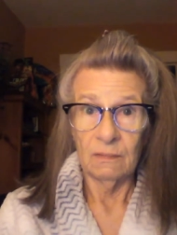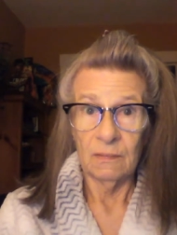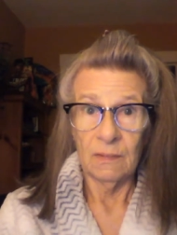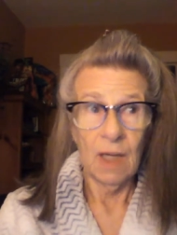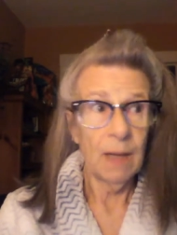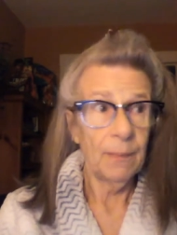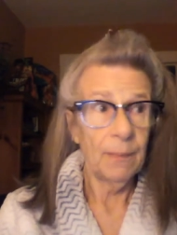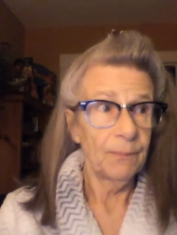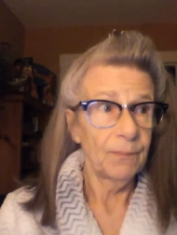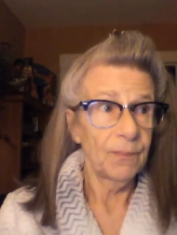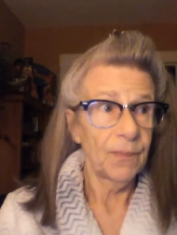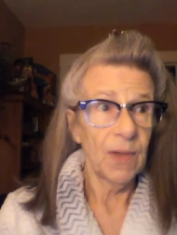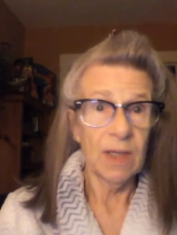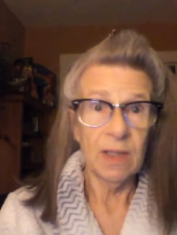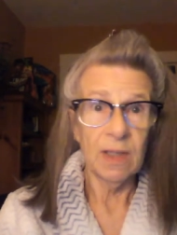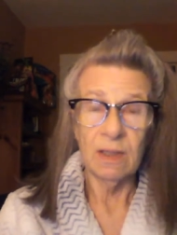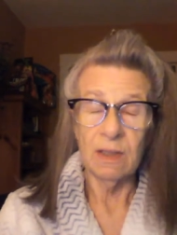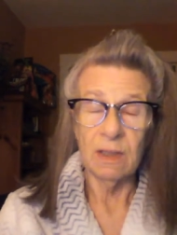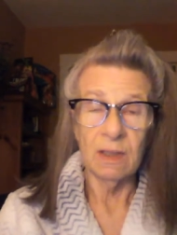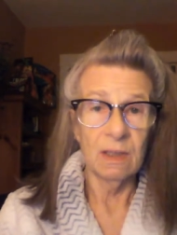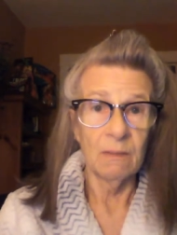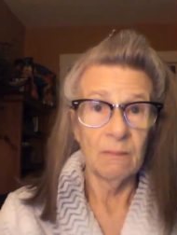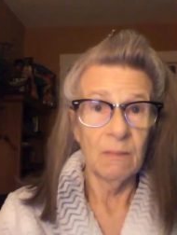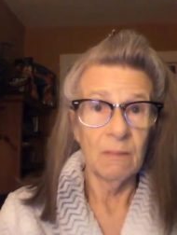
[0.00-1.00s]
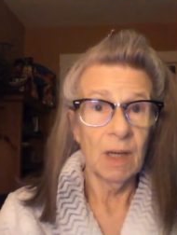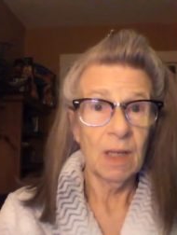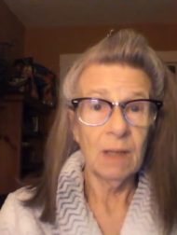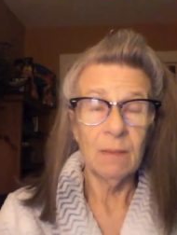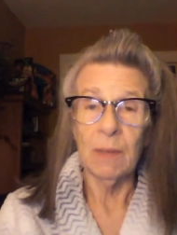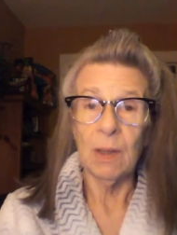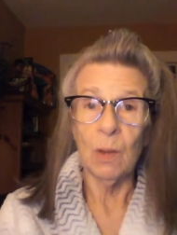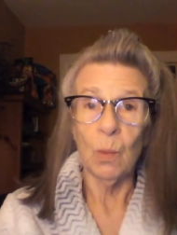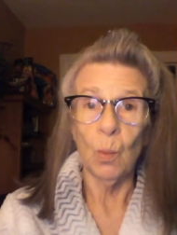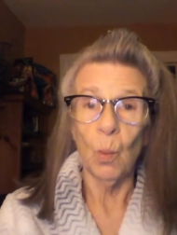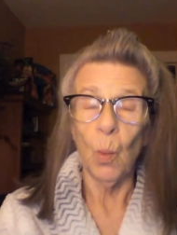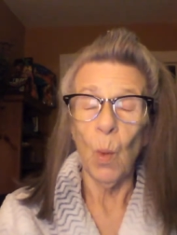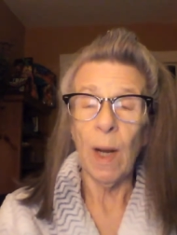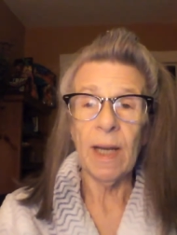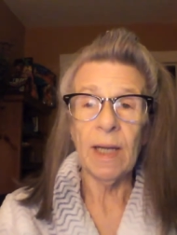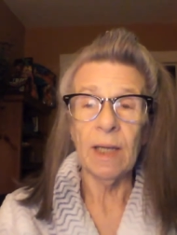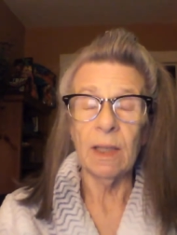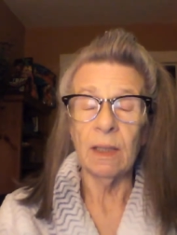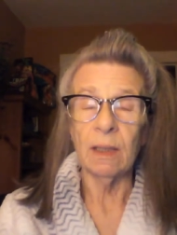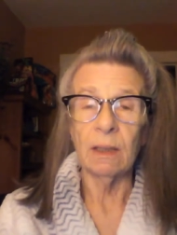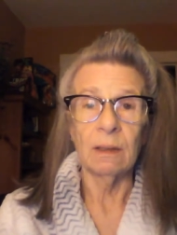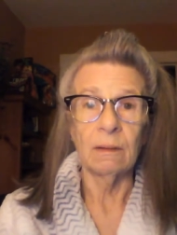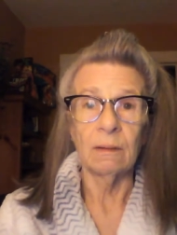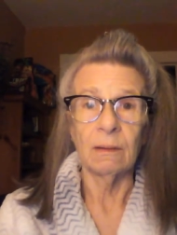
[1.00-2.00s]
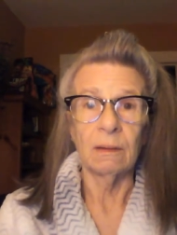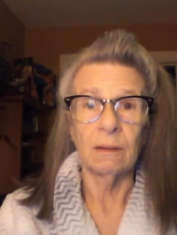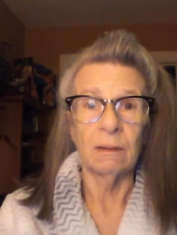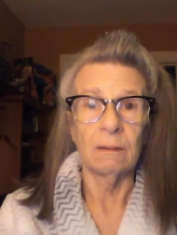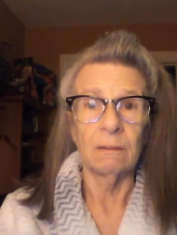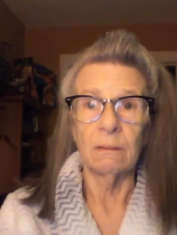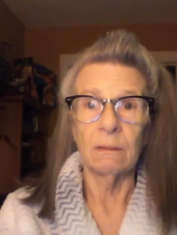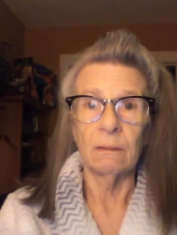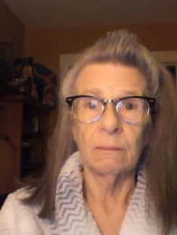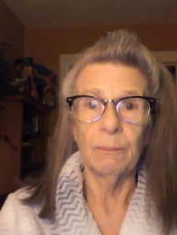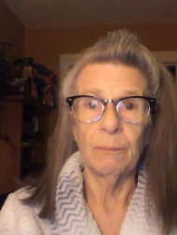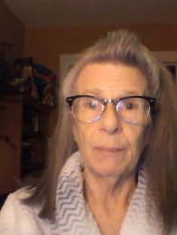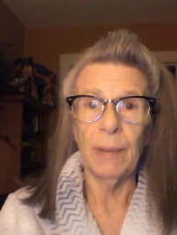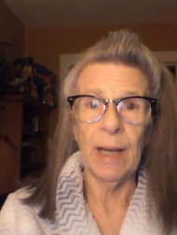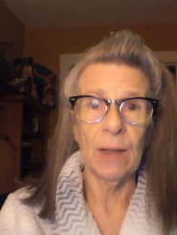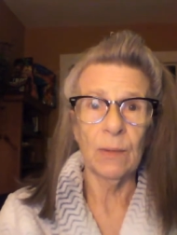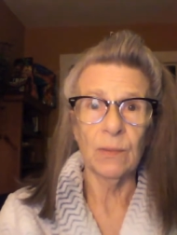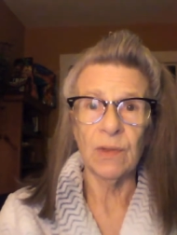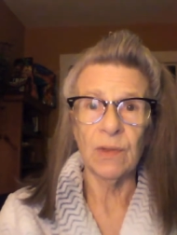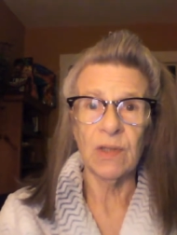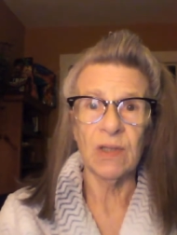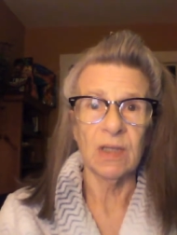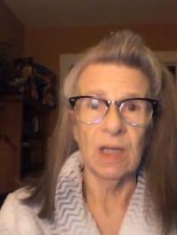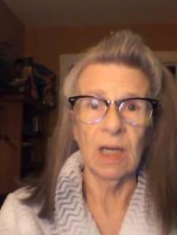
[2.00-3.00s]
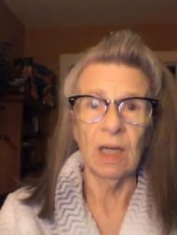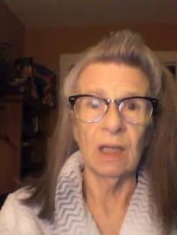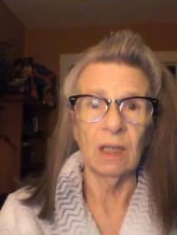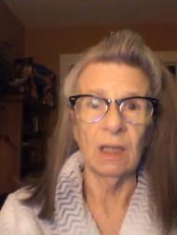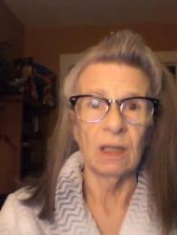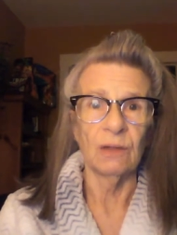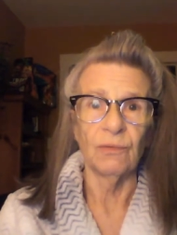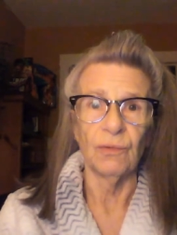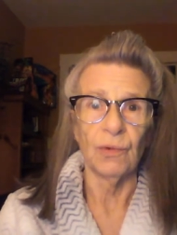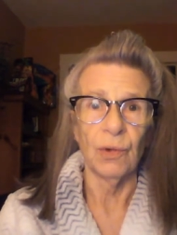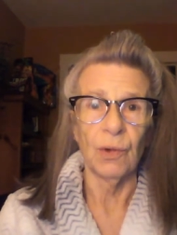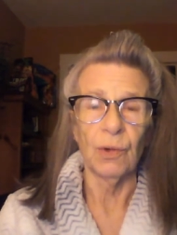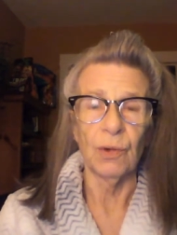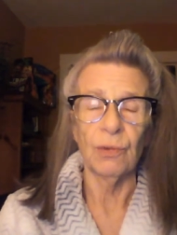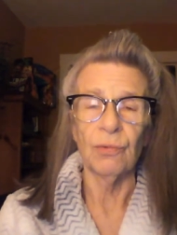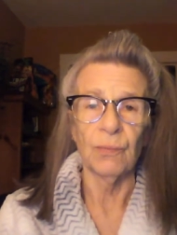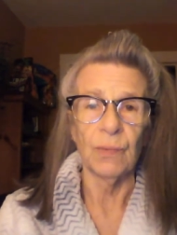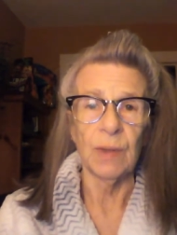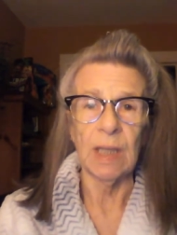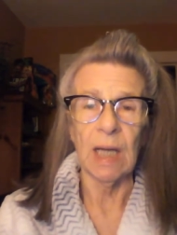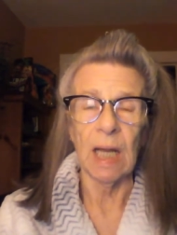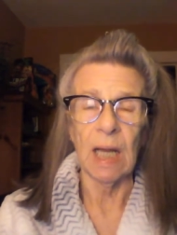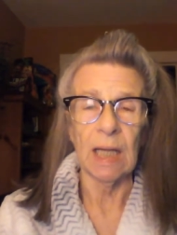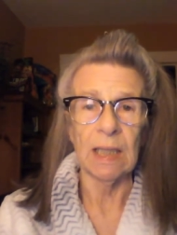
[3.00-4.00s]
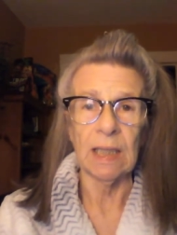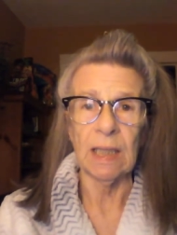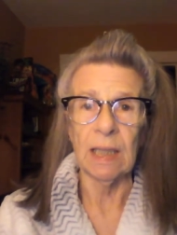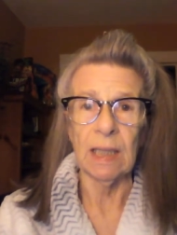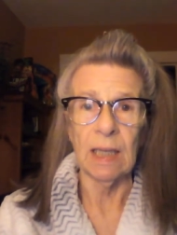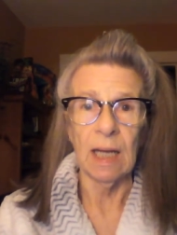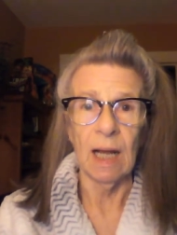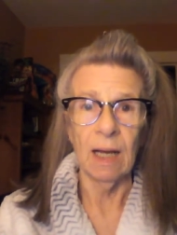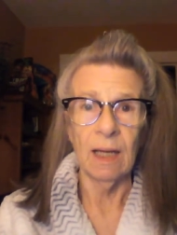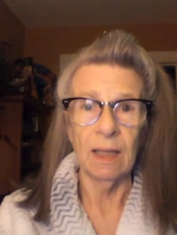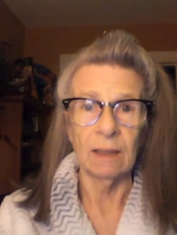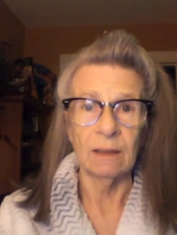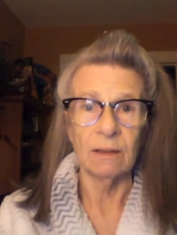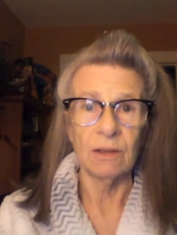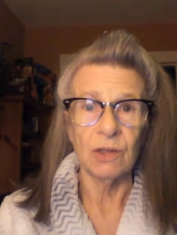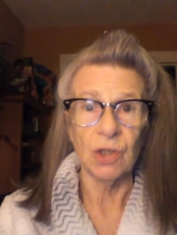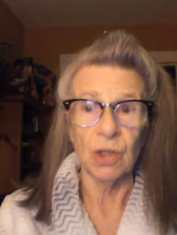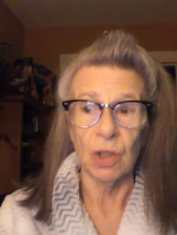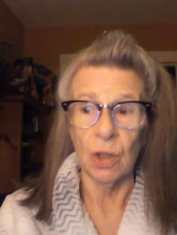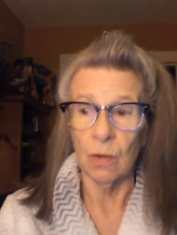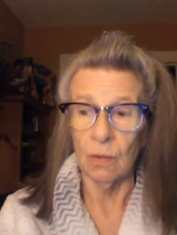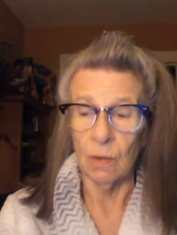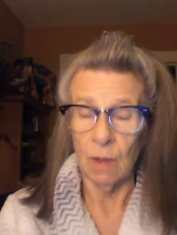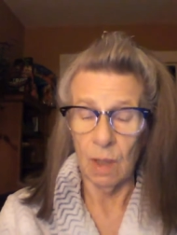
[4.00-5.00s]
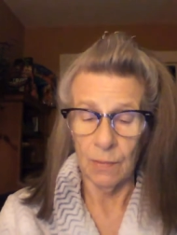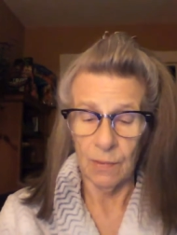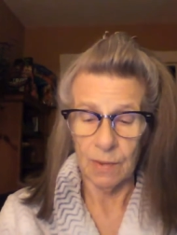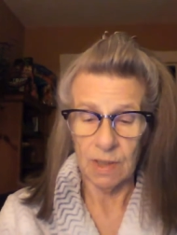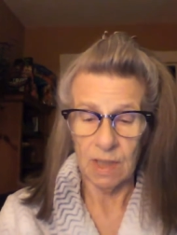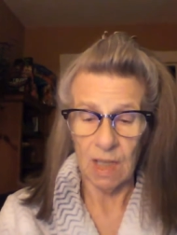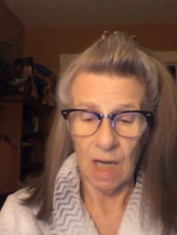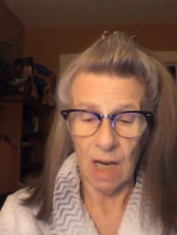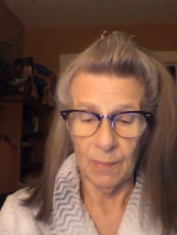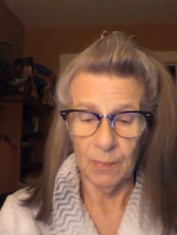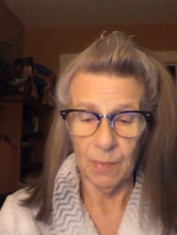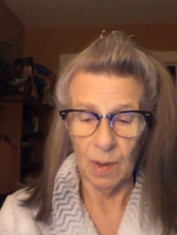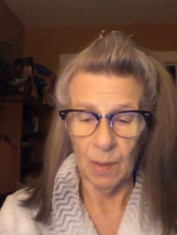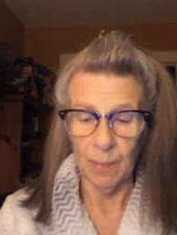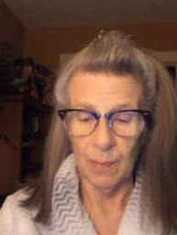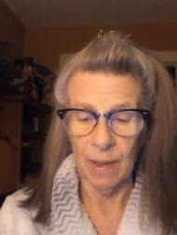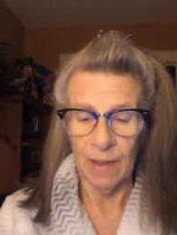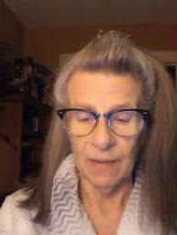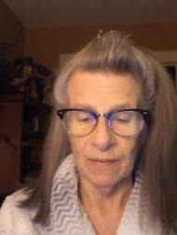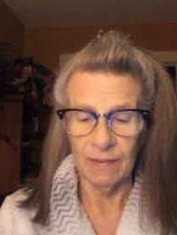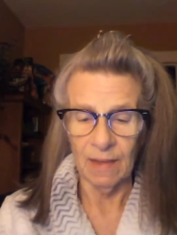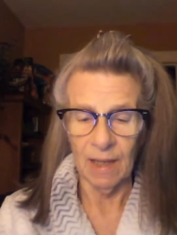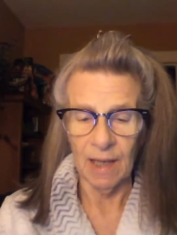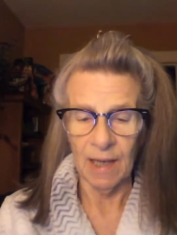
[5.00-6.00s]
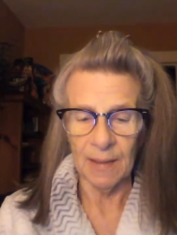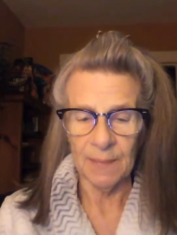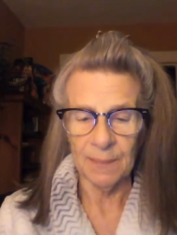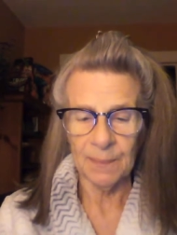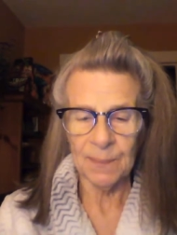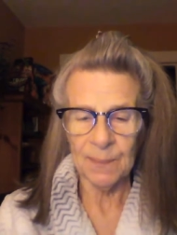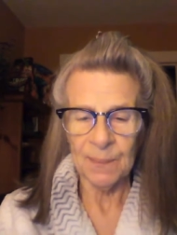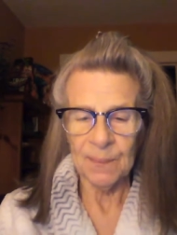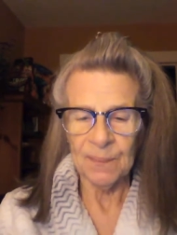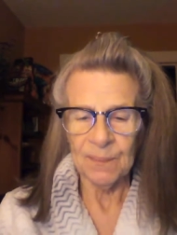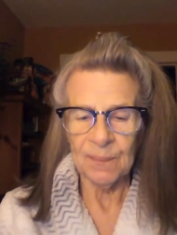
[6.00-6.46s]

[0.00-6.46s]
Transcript: Yep, yeah, they didn't make me wait and pound sand for the 3.99. So I was happy about that.